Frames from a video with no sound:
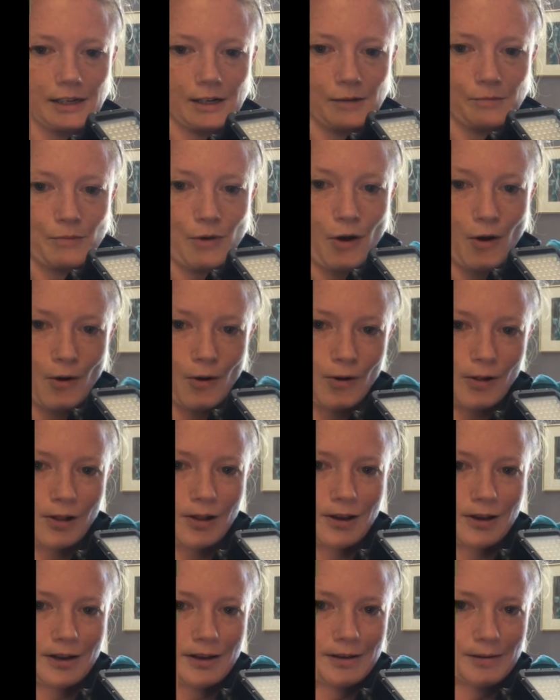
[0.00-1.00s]
pole,
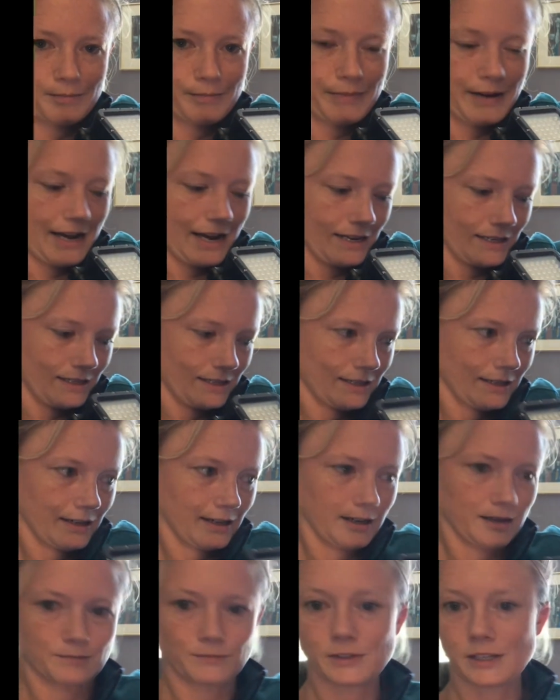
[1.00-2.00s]
but
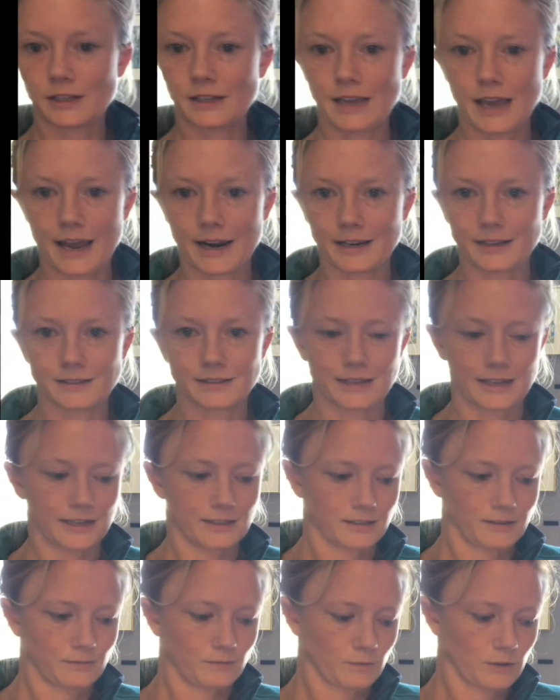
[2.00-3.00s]
really
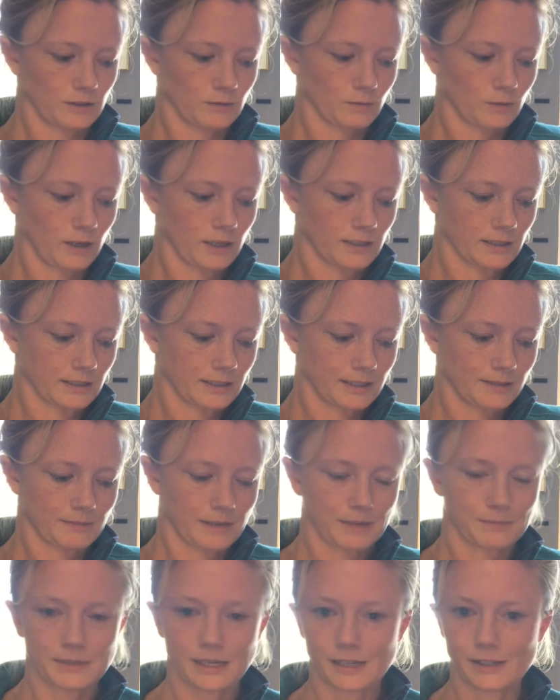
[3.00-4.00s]
anything will work.
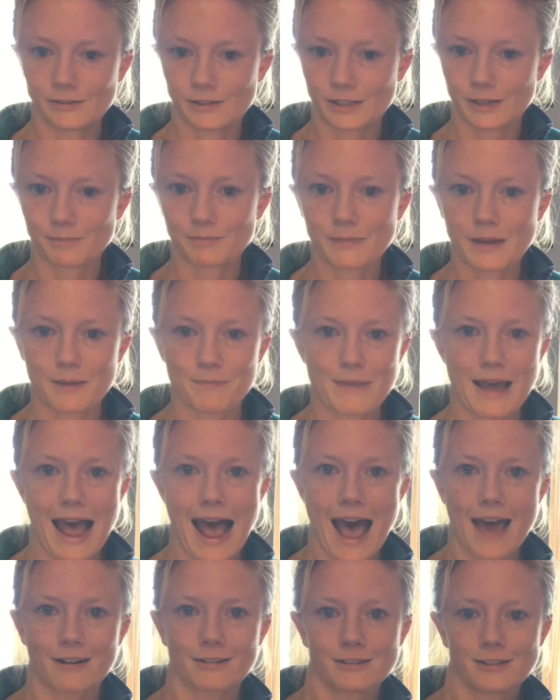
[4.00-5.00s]
Sometimes I use a
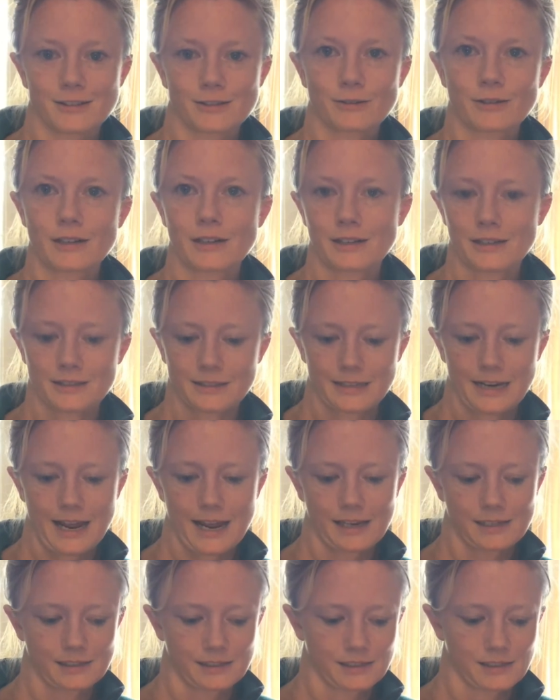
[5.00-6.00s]
paddle or a
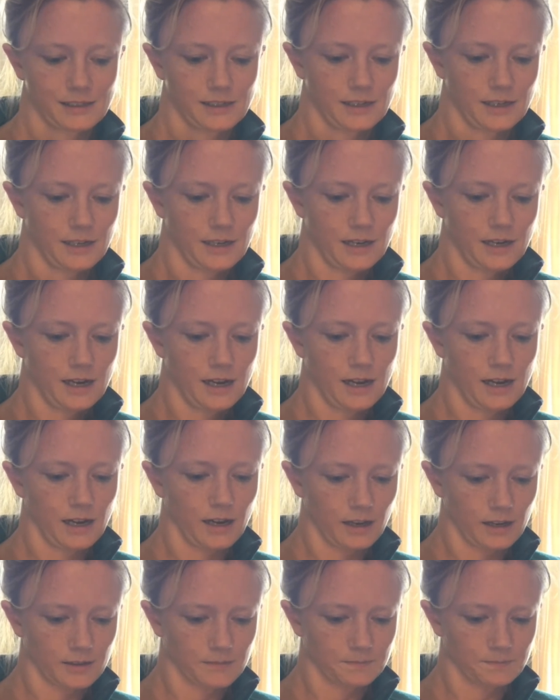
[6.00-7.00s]
net.
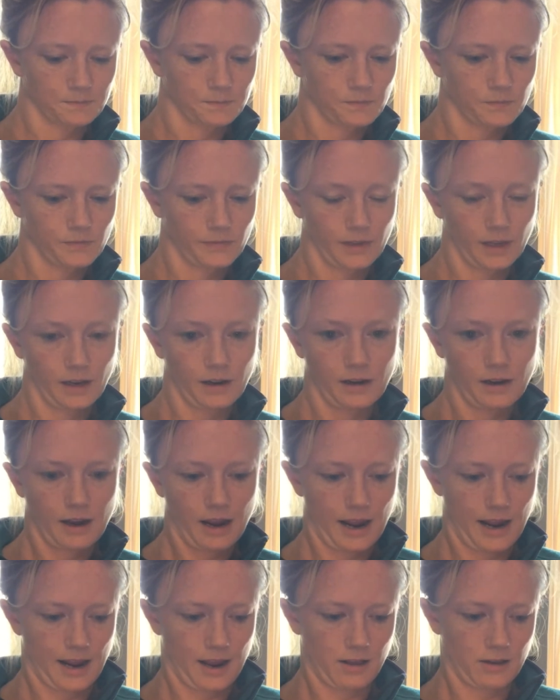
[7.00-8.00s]

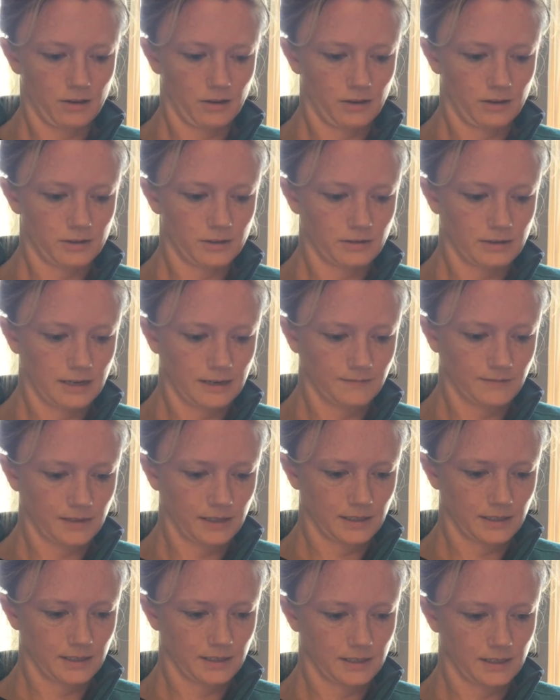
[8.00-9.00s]
I also have
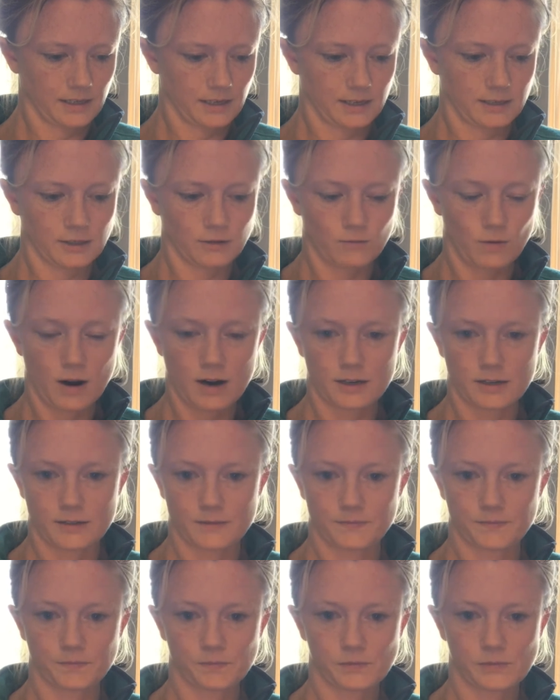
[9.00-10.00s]
this underwater
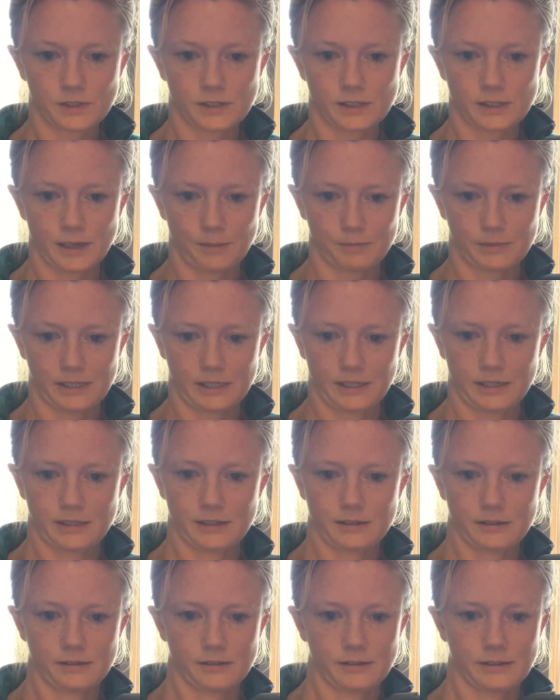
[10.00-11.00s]
Septig
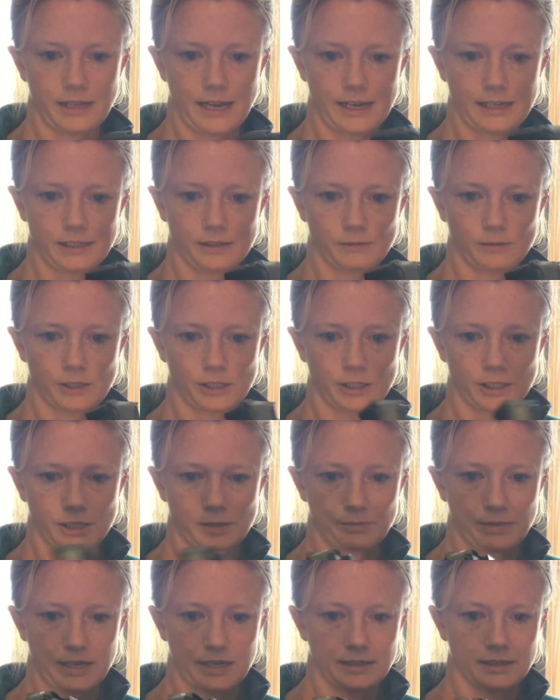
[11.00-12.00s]
light, which has
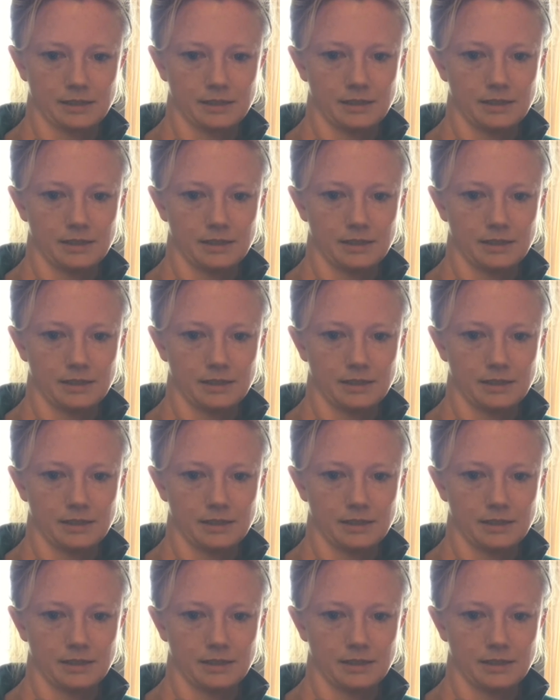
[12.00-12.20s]
been